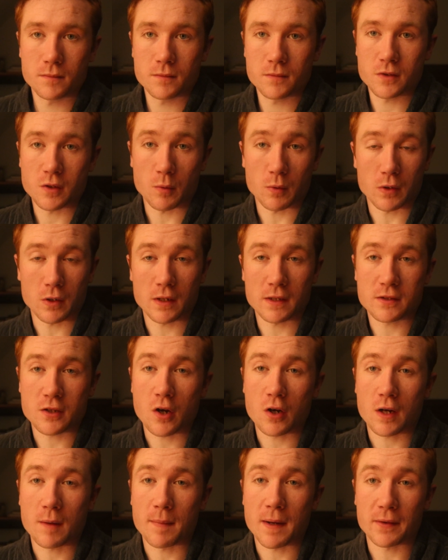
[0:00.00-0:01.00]
So we're going to
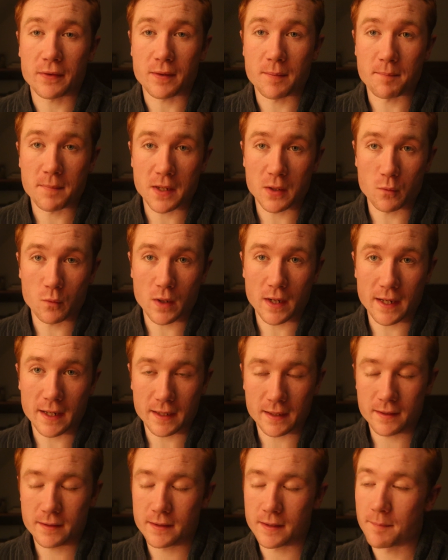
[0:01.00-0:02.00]
talk about the
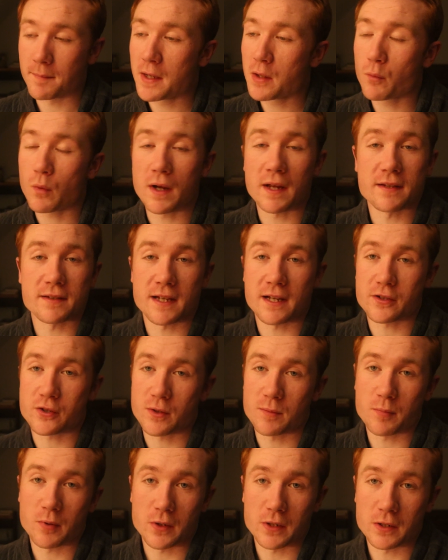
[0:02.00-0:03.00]
Midway. The Midway is
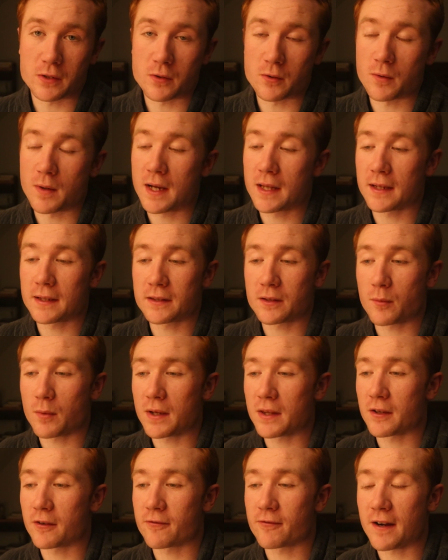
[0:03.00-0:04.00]
actually pretty cool. I like the
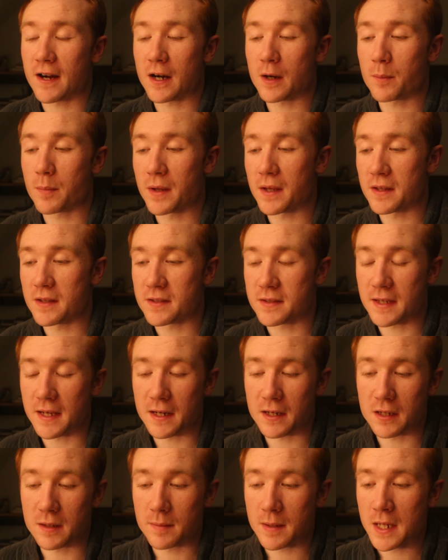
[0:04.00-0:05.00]
way their fire pit is
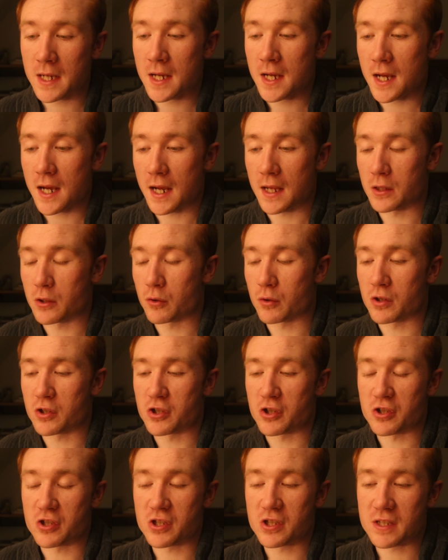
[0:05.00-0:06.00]
set up, and you could
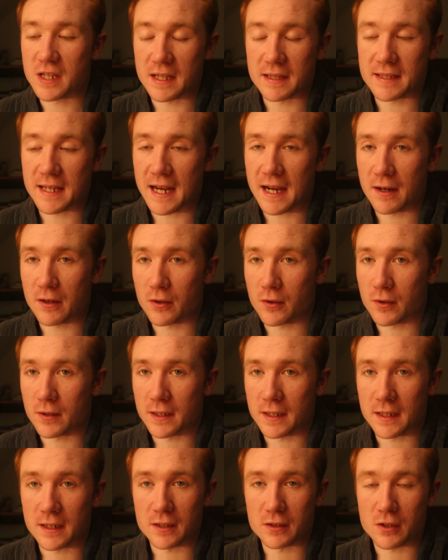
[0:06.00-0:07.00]
just sit down on
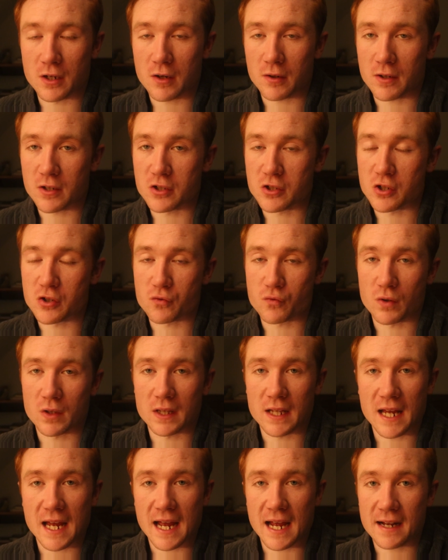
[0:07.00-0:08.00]
it and y'all could just
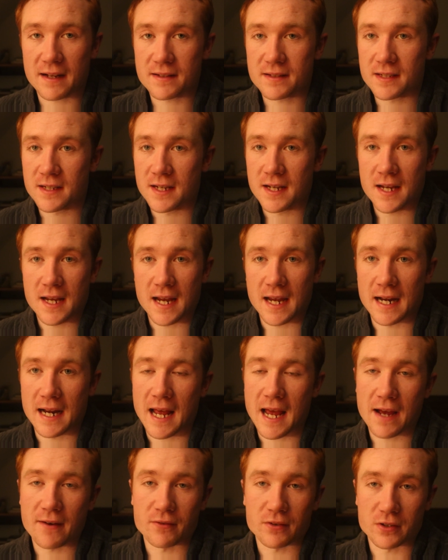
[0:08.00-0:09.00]
relax and
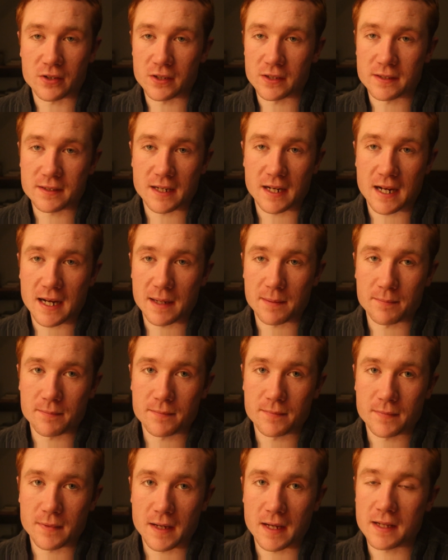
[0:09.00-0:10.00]
have a good time.
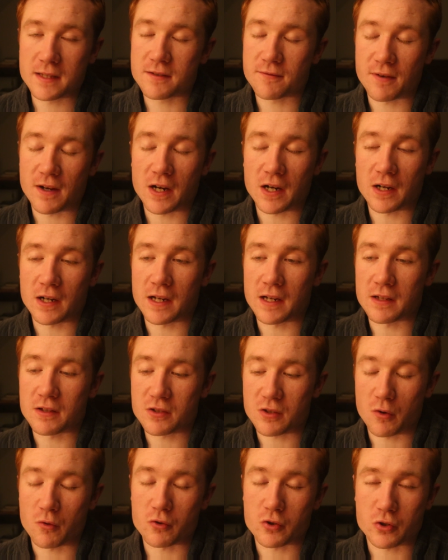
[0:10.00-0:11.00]
It's very
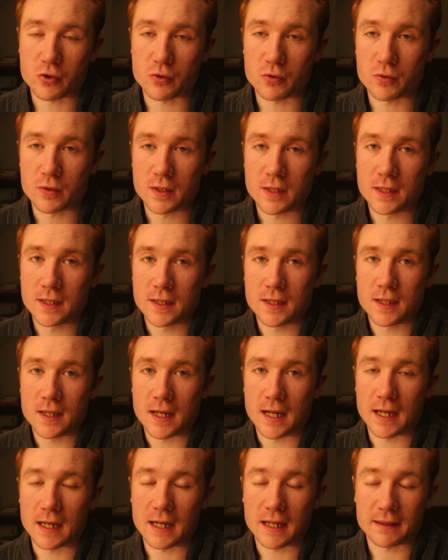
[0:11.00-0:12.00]
social,
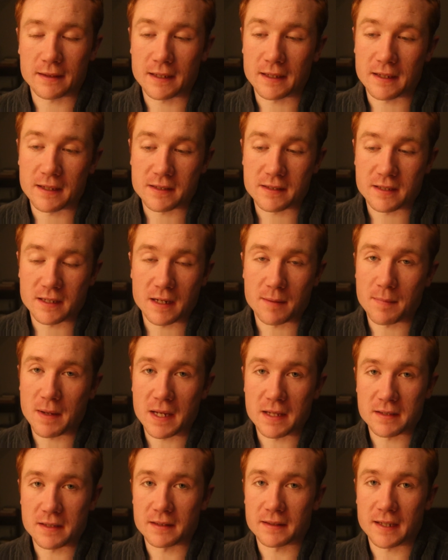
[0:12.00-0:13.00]
and I think it's an
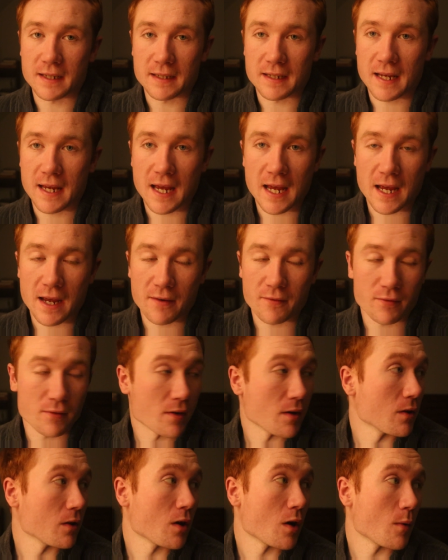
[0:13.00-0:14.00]
amazing thing to have,
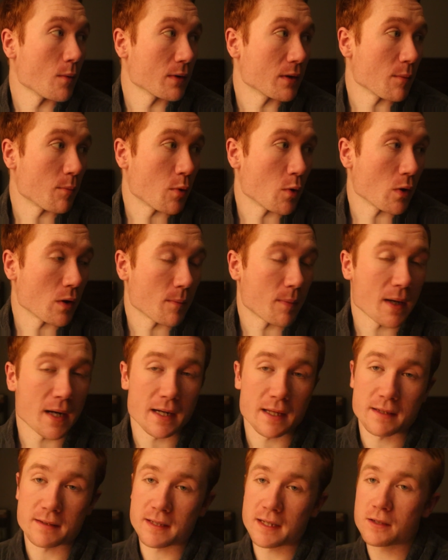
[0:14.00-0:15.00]
along with the porta
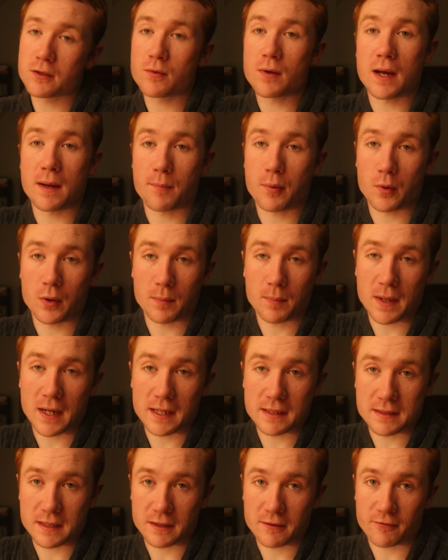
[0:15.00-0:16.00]
potties. They do have porta
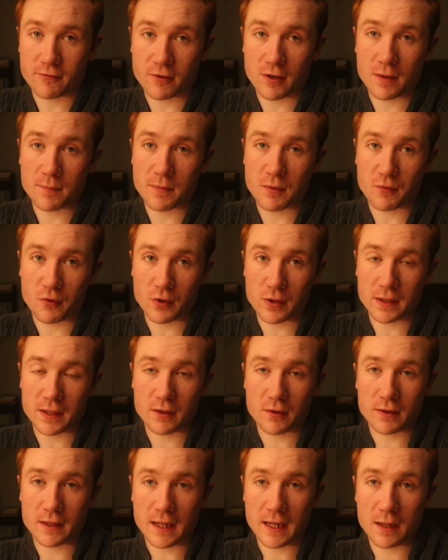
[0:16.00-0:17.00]
potties at the front before you get
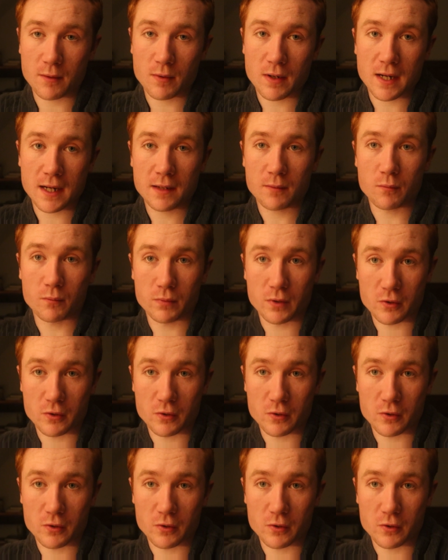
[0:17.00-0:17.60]
on the hayride.